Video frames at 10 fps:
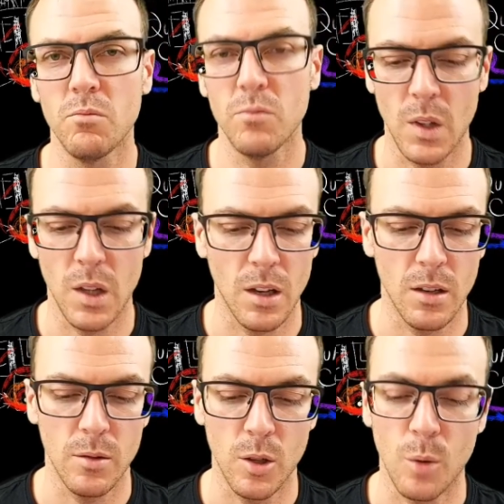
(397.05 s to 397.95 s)

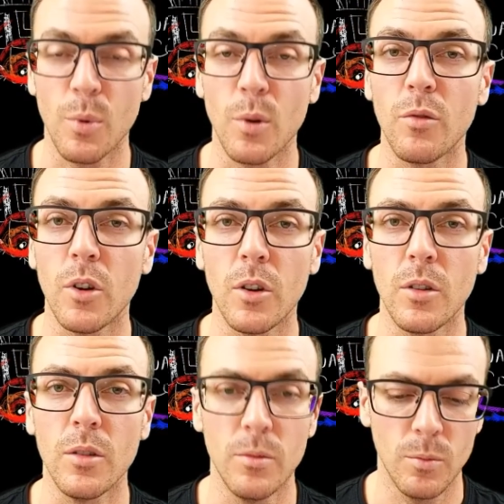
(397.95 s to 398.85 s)
your preferred
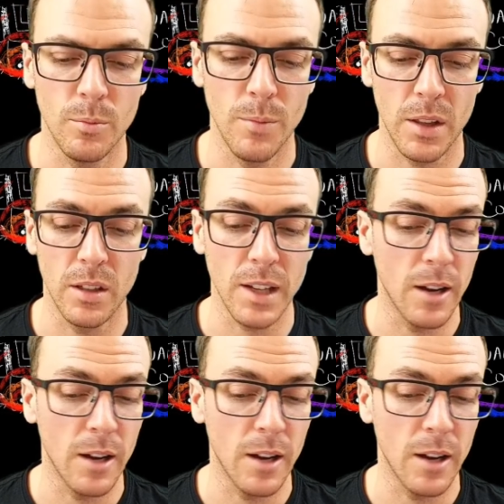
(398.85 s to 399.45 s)
method of counting.